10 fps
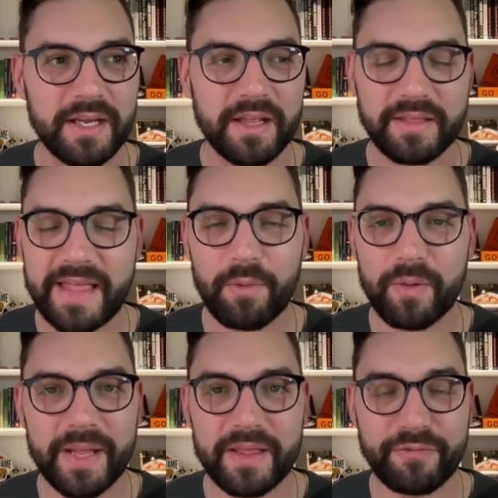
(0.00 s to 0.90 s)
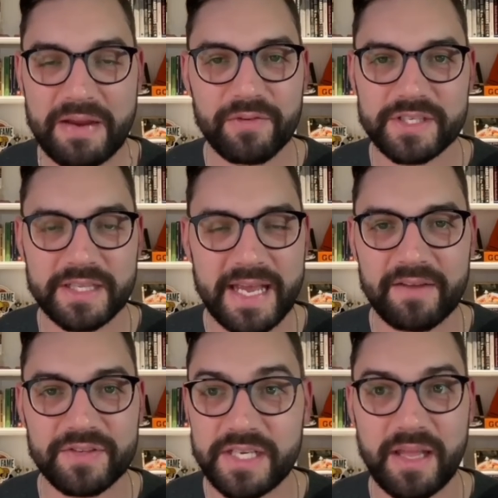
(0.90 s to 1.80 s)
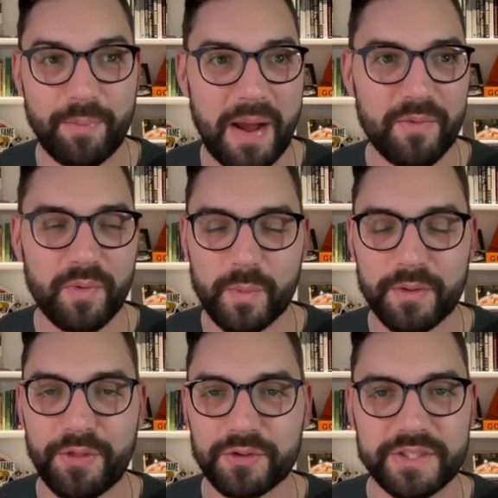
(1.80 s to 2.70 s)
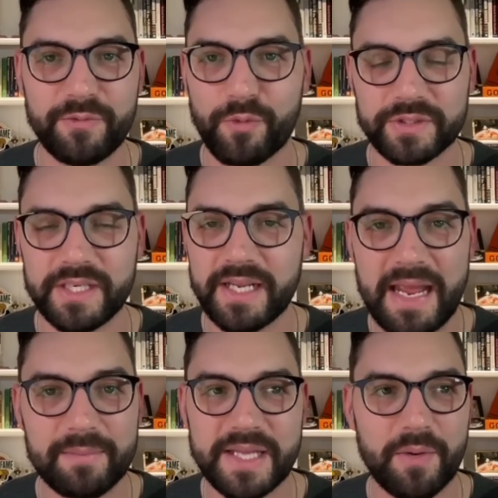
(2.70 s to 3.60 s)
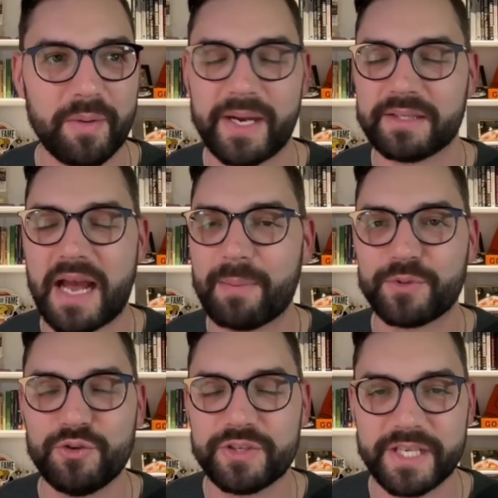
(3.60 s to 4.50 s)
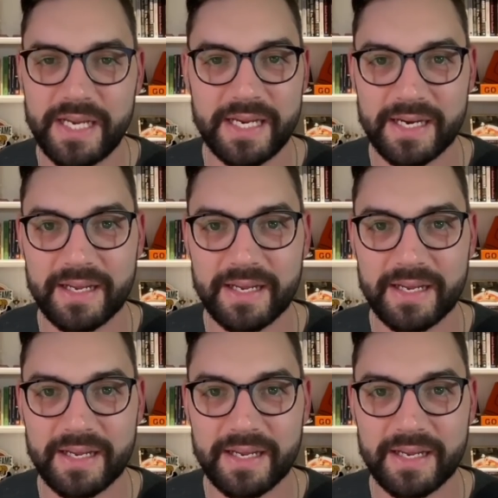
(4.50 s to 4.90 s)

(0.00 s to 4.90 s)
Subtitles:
they would have been the favorites in the NFC. They probably would have won 13, 14 games. They would have been a top two seed.